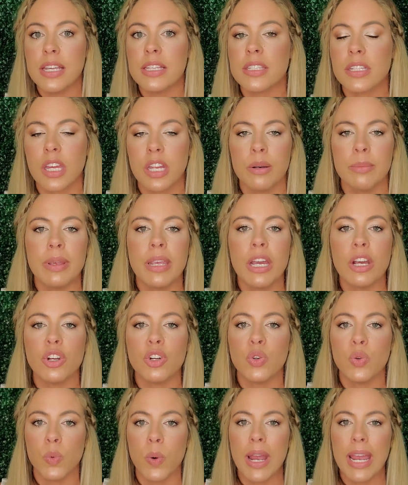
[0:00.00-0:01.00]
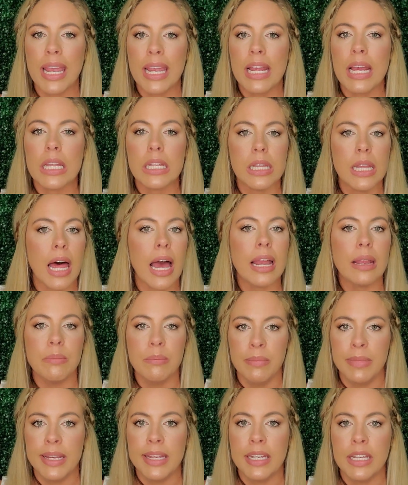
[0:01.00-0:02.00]
it's going to be a great light
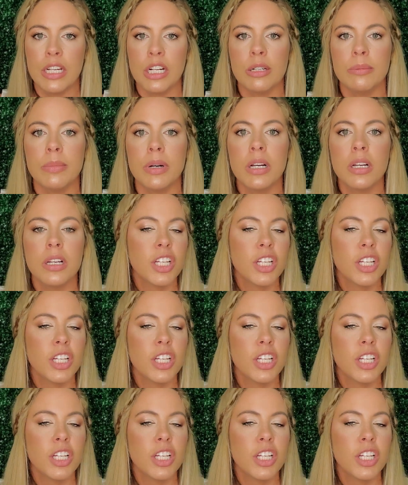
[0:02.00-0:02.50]
medium